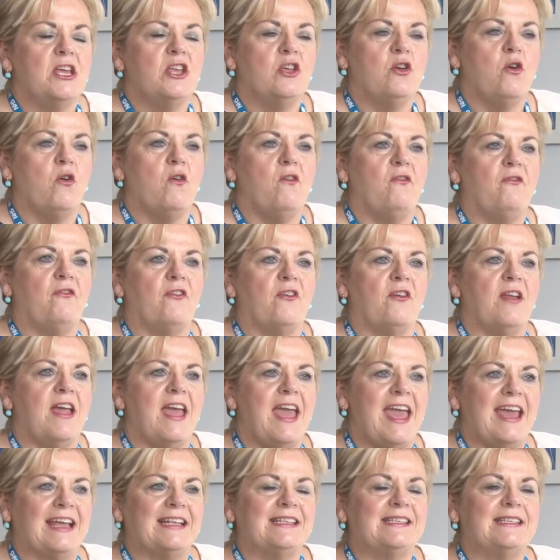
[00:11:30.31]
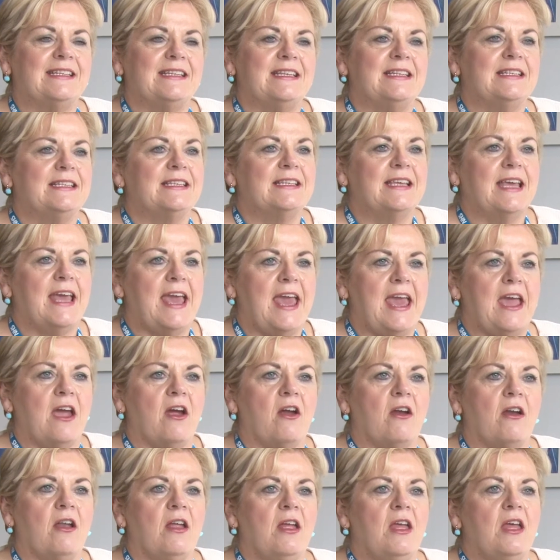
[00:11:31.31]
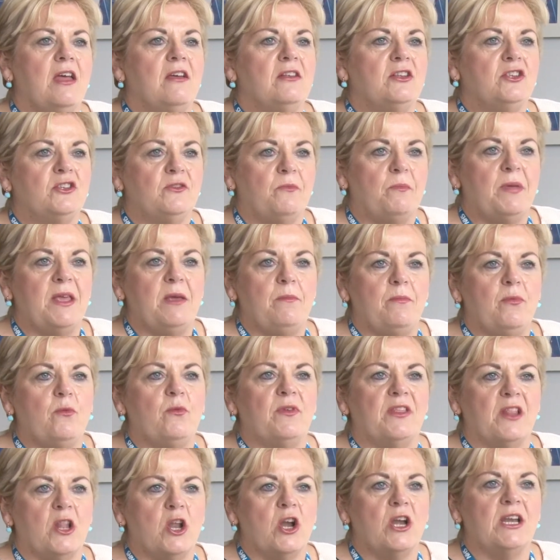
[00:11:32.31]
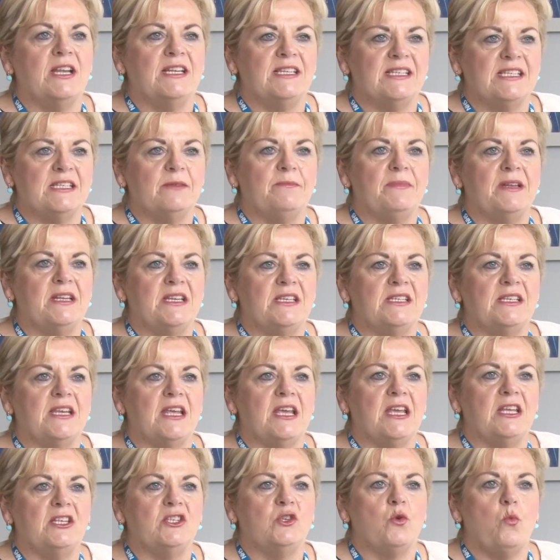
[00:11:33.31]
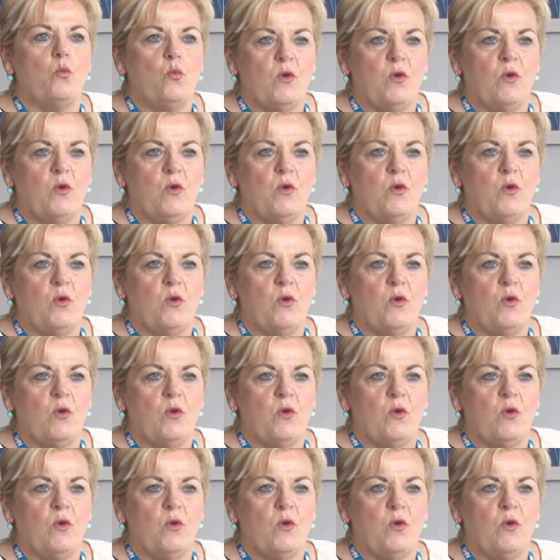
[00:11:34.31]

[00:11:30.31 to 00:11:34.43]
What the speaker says: go for excellent care to people with learning disabilities,